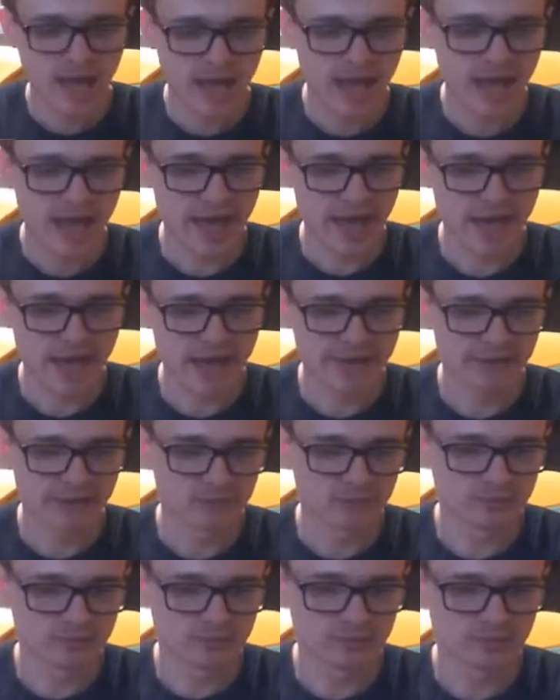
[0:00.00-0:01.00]

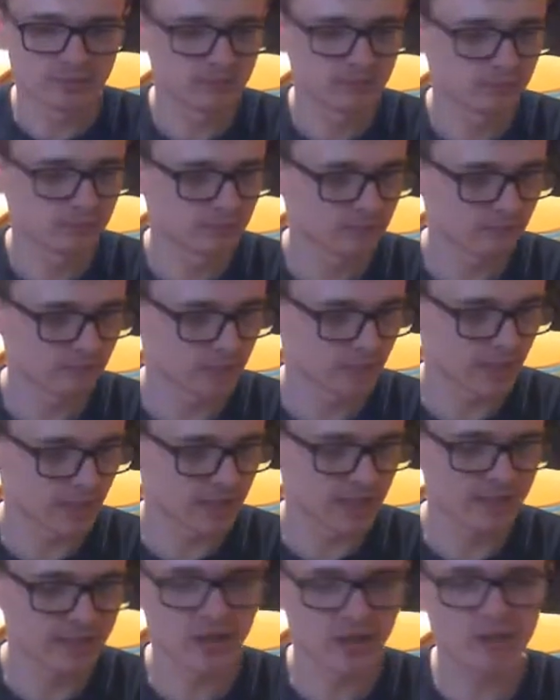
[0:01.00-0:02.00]
Um, and
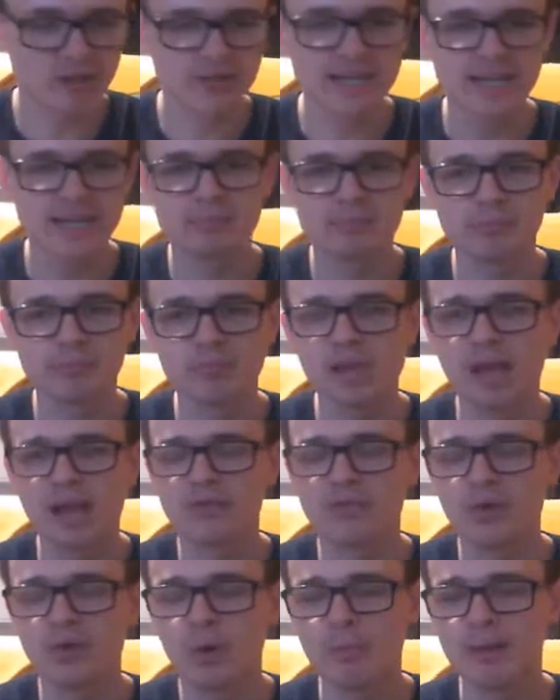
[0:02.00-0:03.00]
that's the only
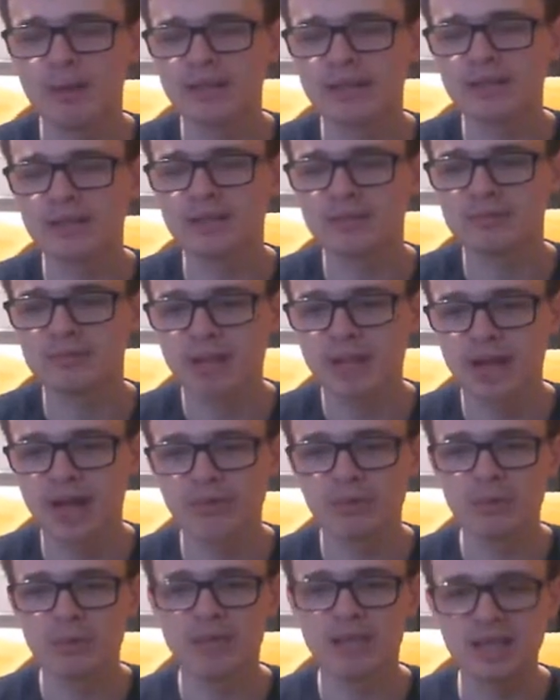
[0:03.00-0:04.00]
platformer
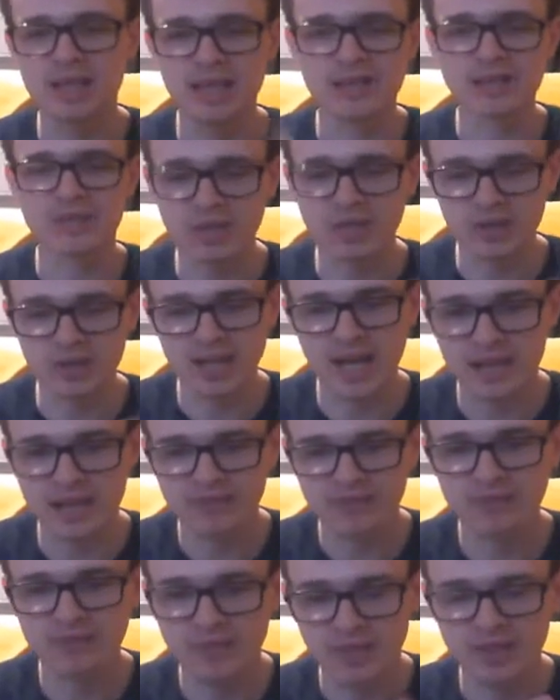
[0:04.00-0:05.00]
platforming from that
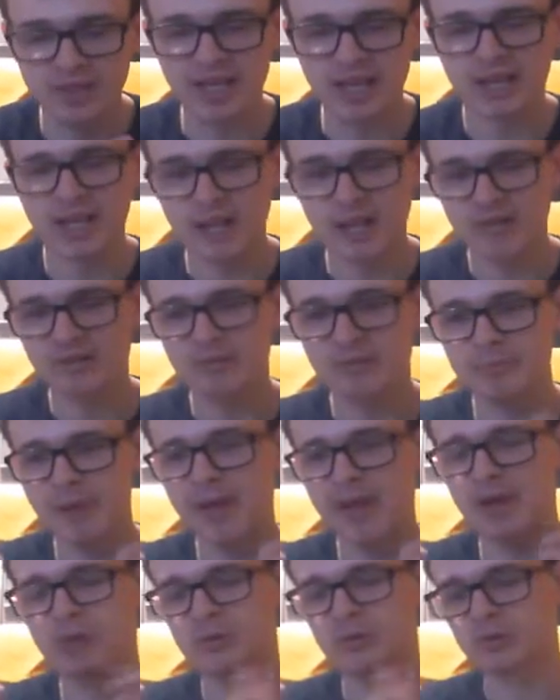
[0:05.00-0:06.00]
fun I know
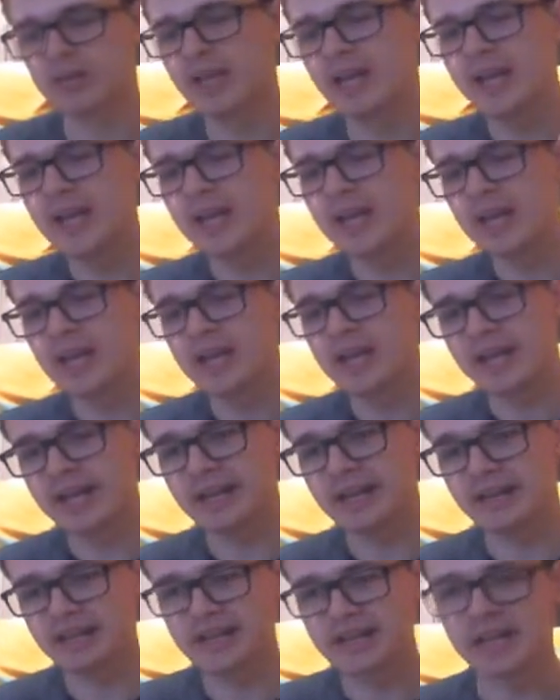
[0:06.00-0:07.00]
about
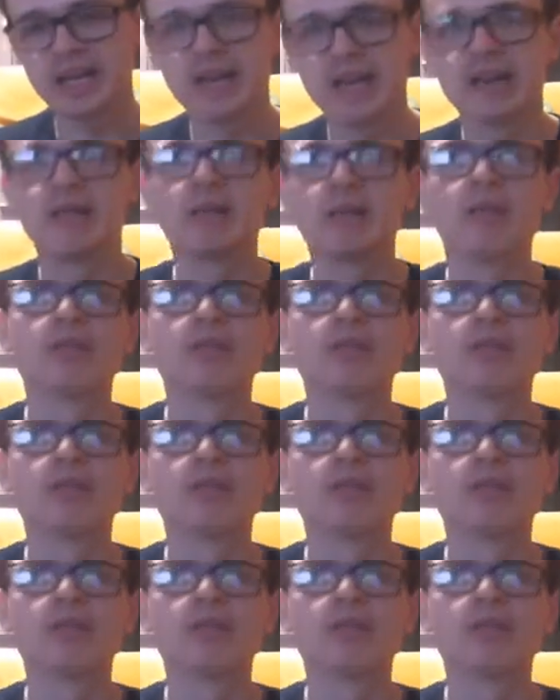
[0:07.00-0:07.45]
in the area of